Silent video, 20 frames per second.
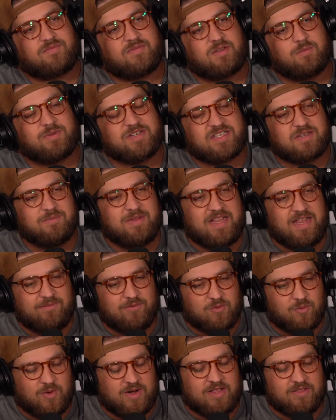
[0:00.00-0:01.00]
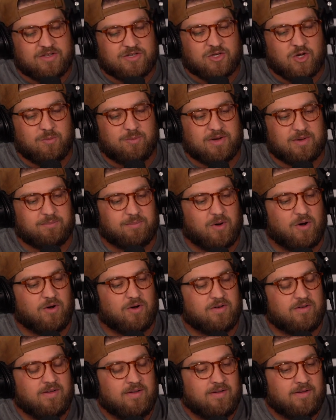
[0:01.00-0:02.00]
But to me, even reading this opening
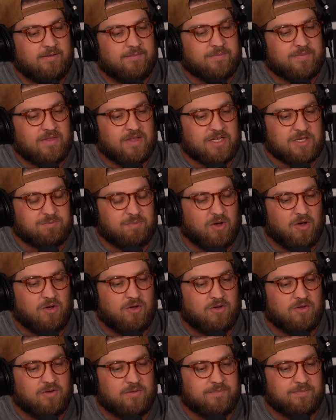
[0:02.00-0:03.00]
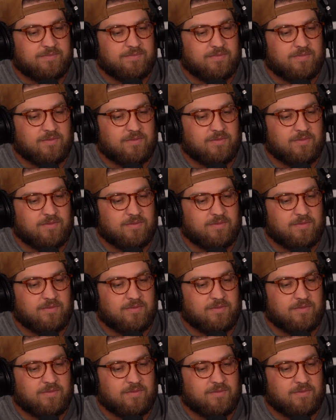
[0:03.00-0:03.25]
part is Paul.